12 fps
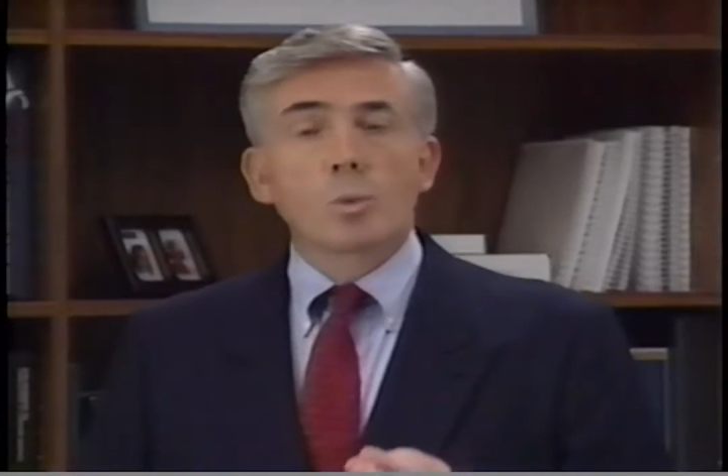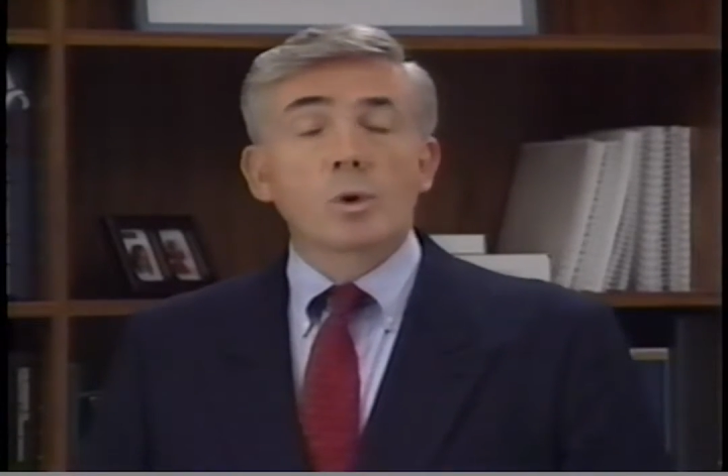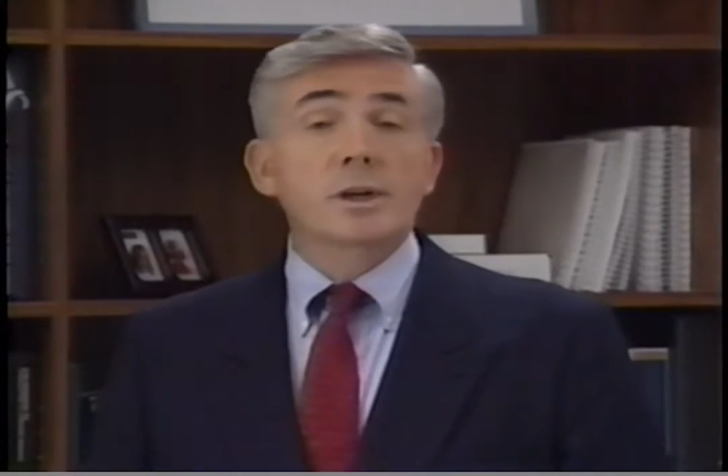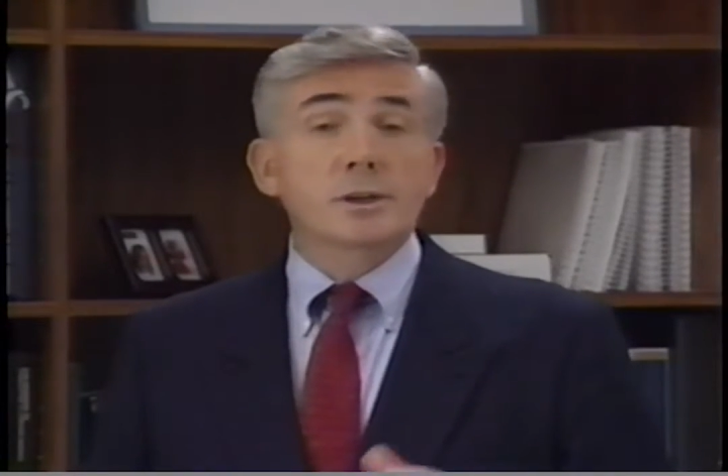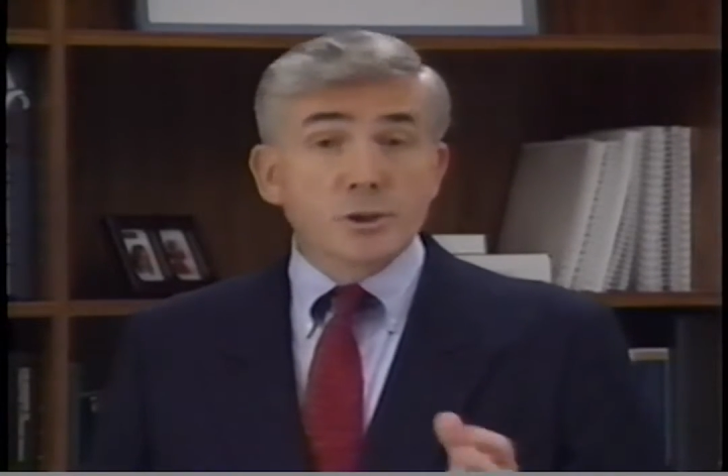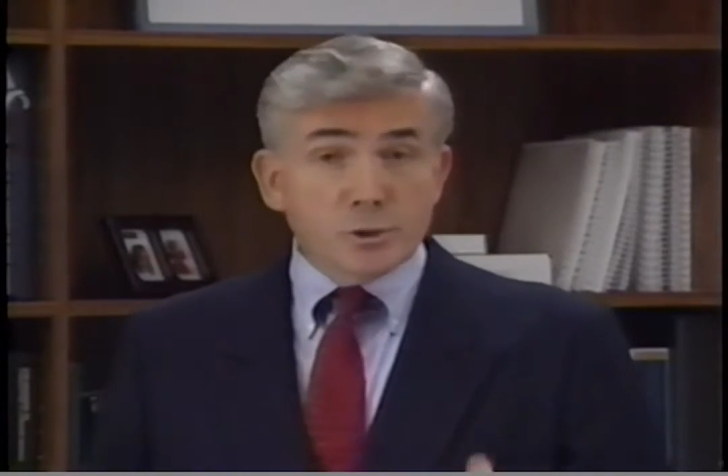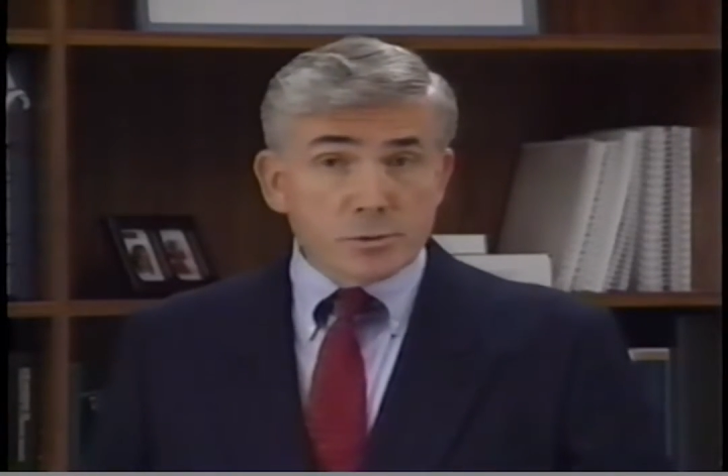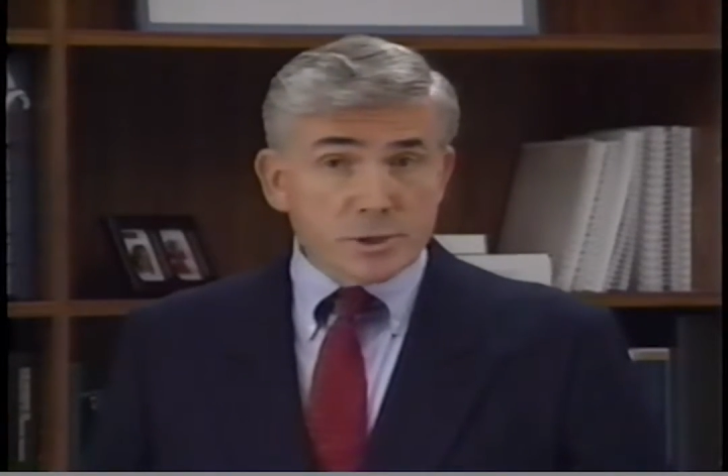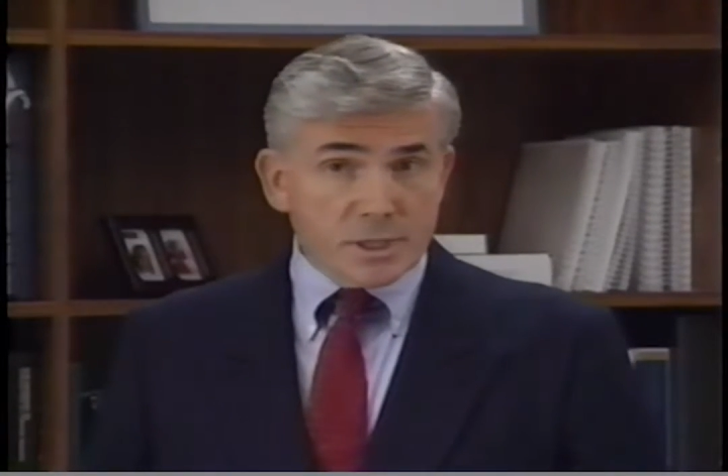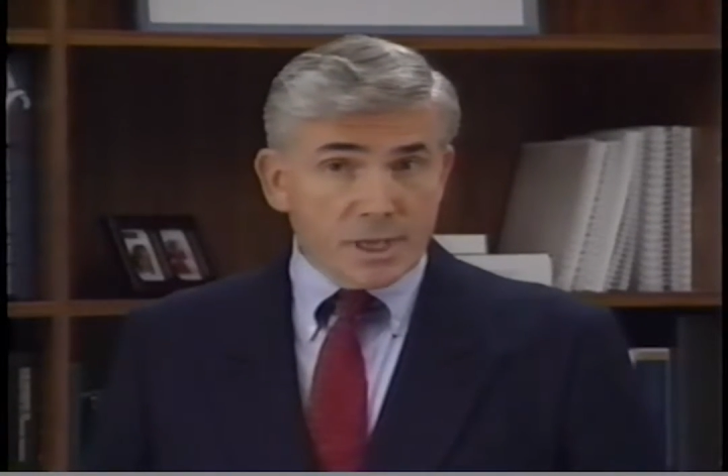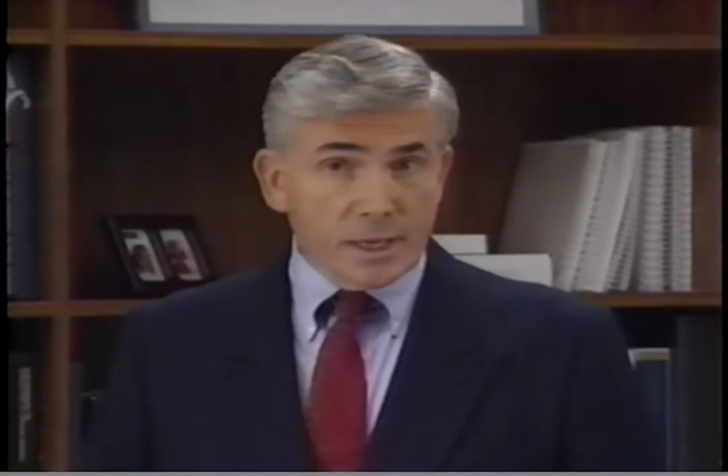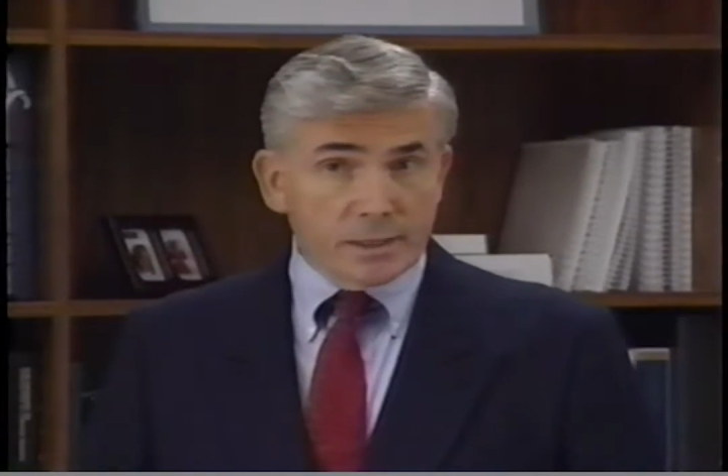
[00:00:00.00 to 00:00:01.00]
where you
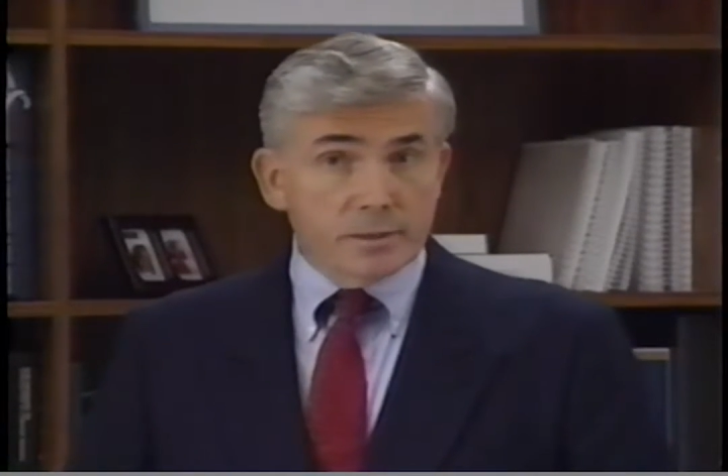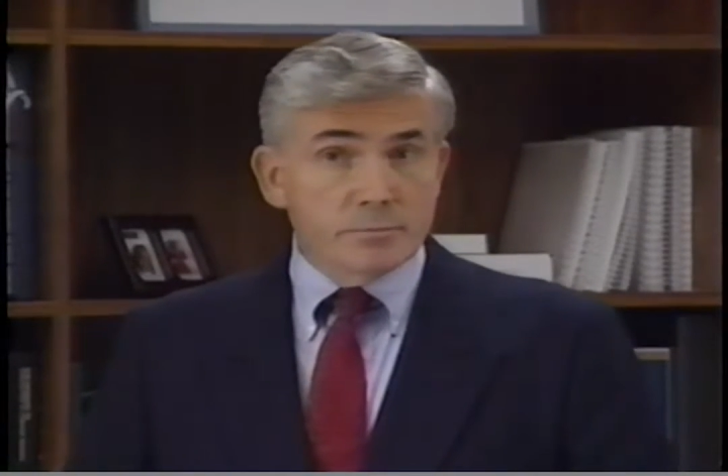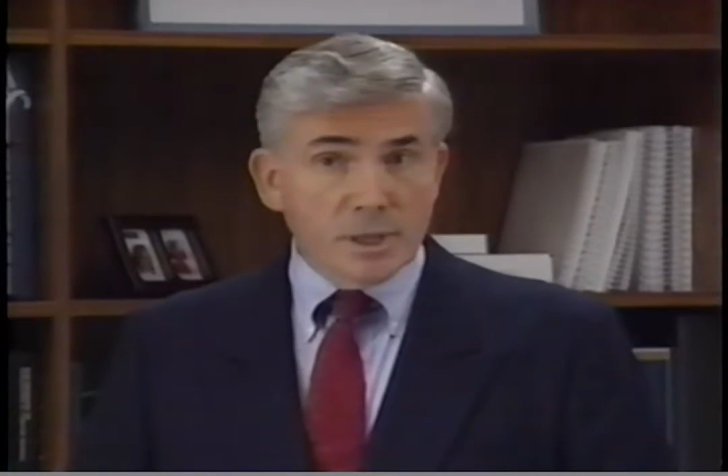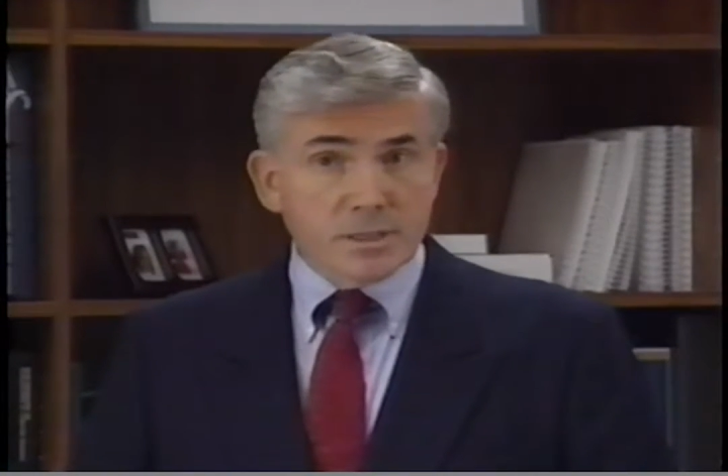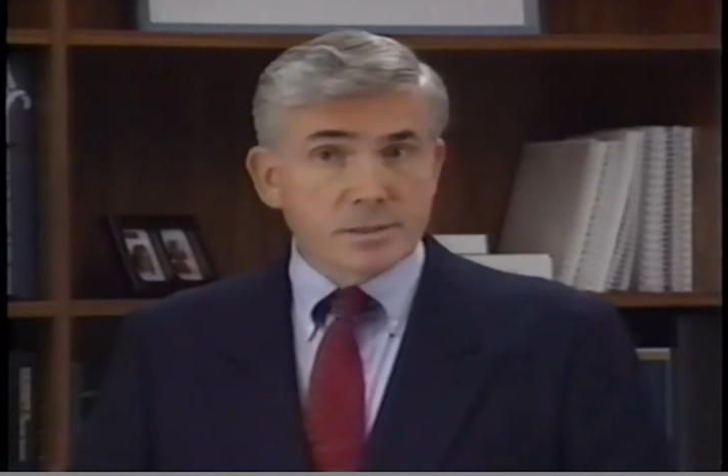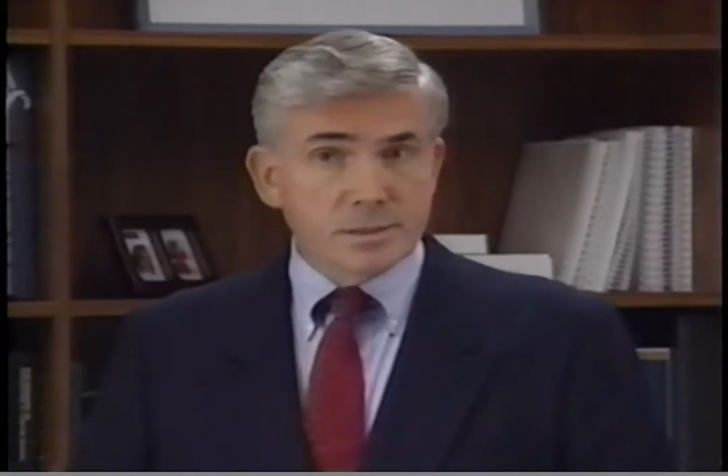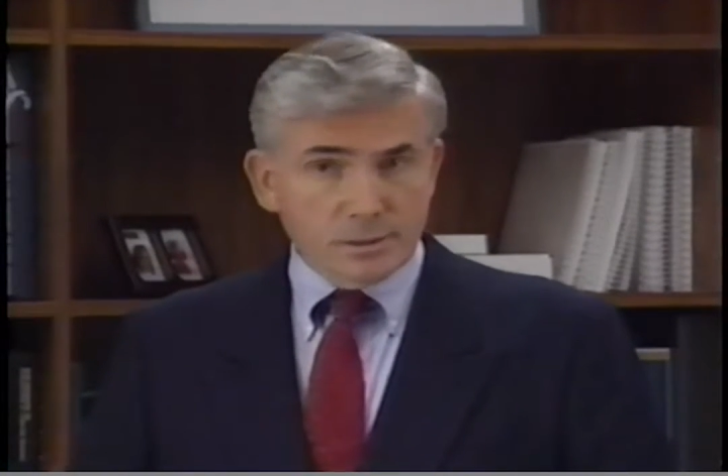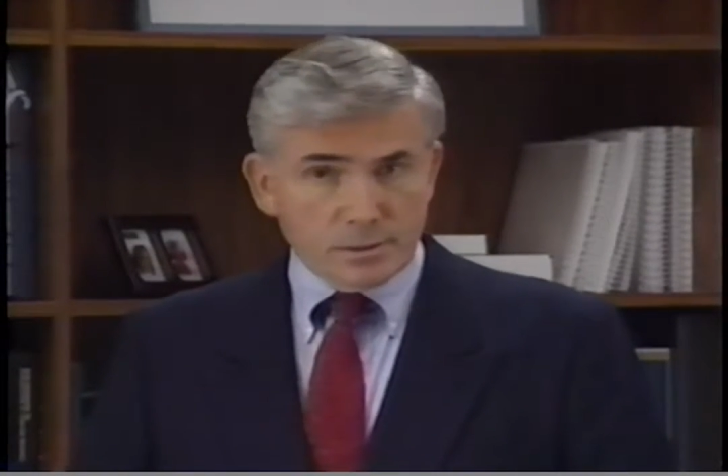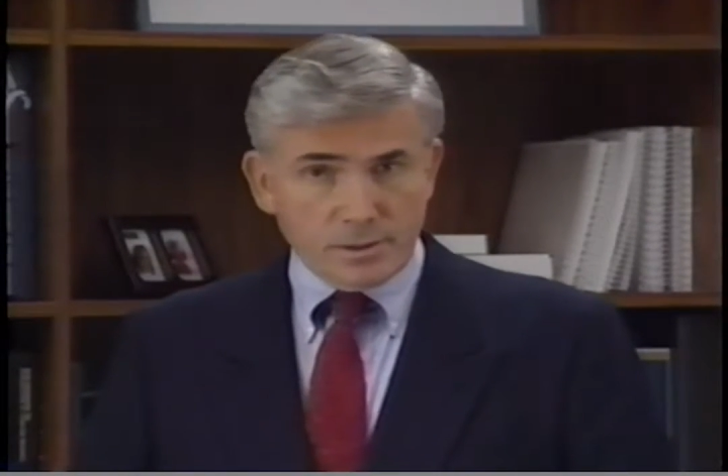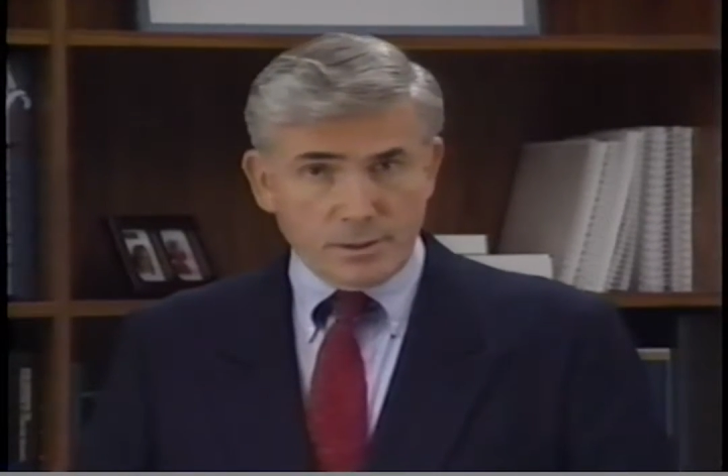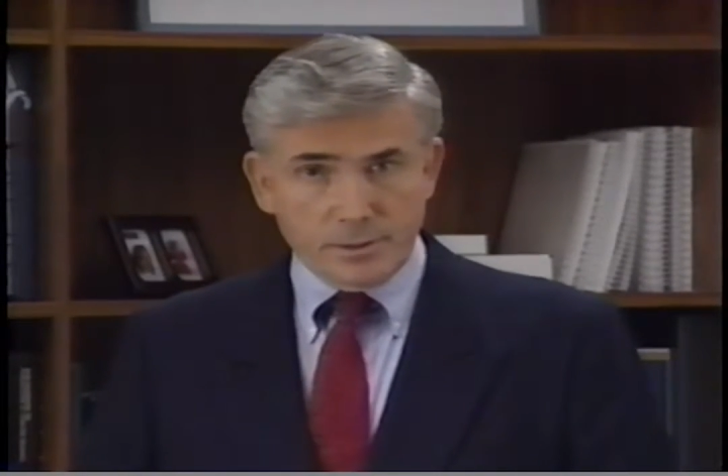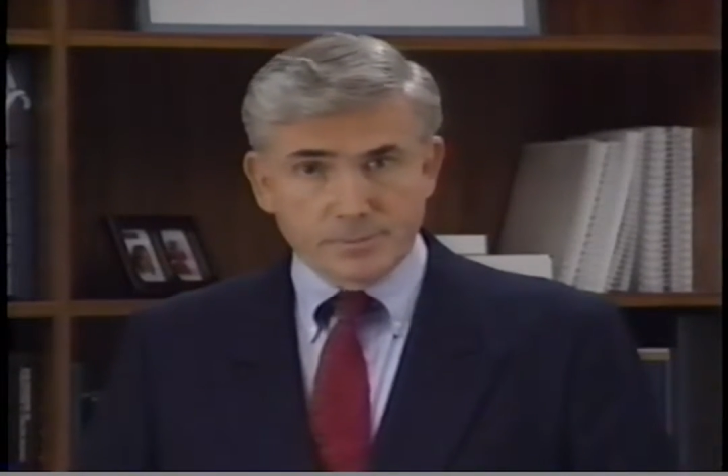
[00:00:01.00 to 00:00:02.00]
stand amidst it
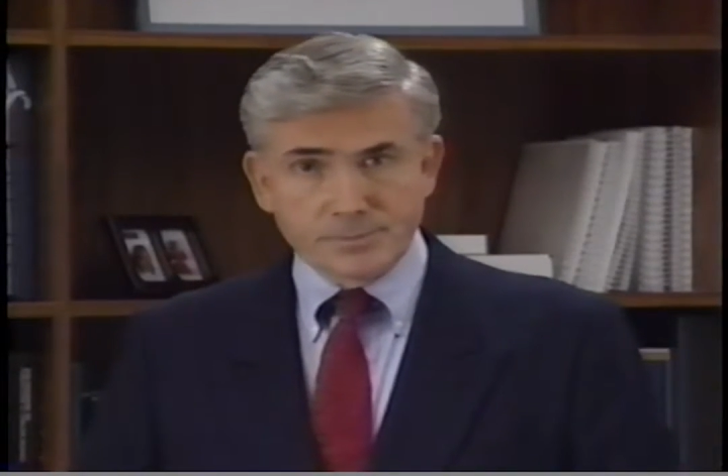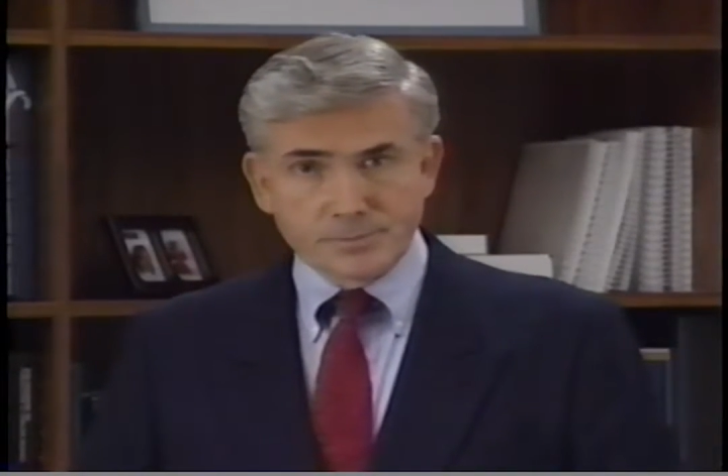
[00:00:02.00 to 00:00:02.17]
all.